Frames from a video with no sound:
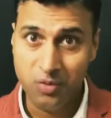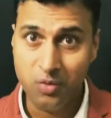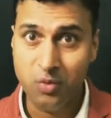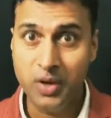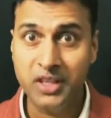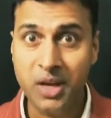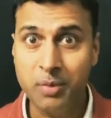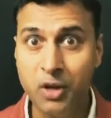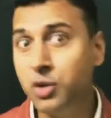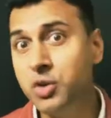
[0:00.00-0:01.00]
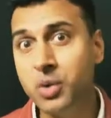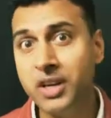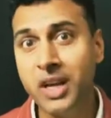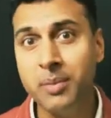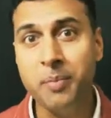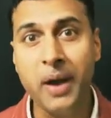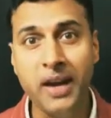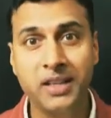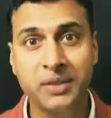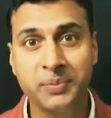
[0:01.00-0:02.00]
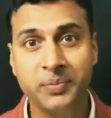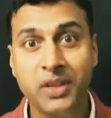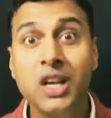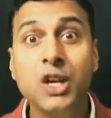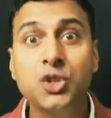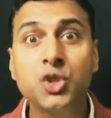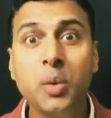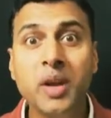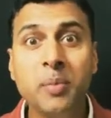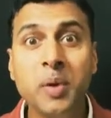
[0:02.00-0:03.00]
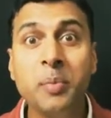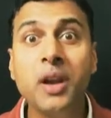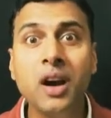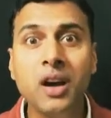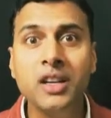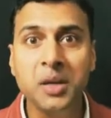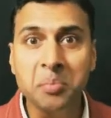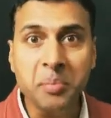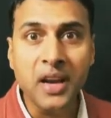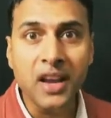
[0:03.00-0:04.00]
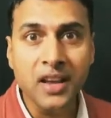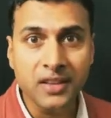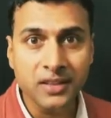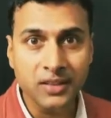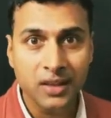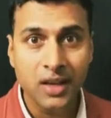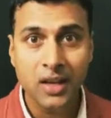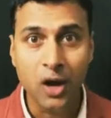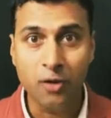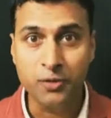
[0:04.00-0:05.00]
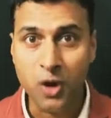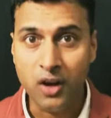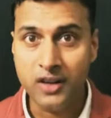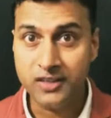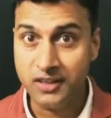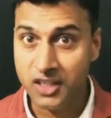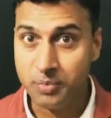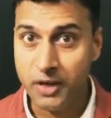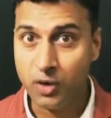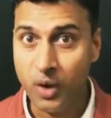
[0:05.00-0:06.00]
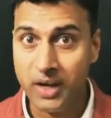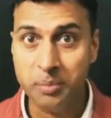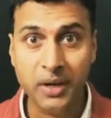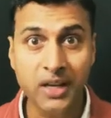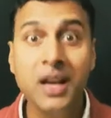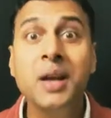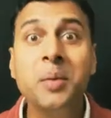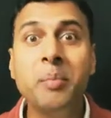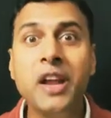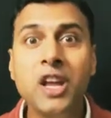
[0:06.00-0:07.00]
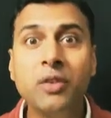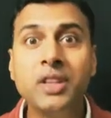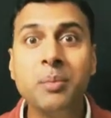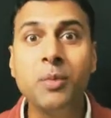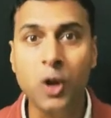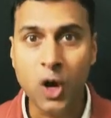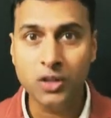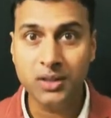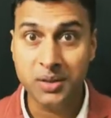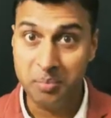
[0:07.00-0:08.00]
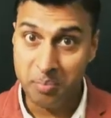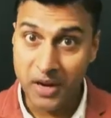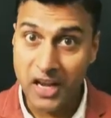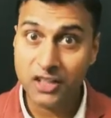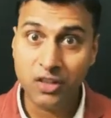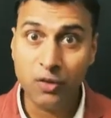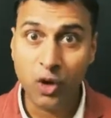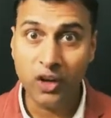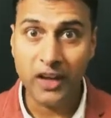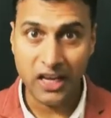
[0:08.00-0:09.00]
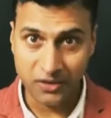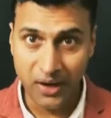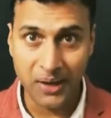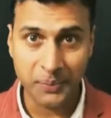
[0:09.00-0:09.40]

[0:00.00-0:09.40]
One can be good, one can be bad. So many people earned millions of dollars in this Bitcoin, but many of them lost millions of dollars as well.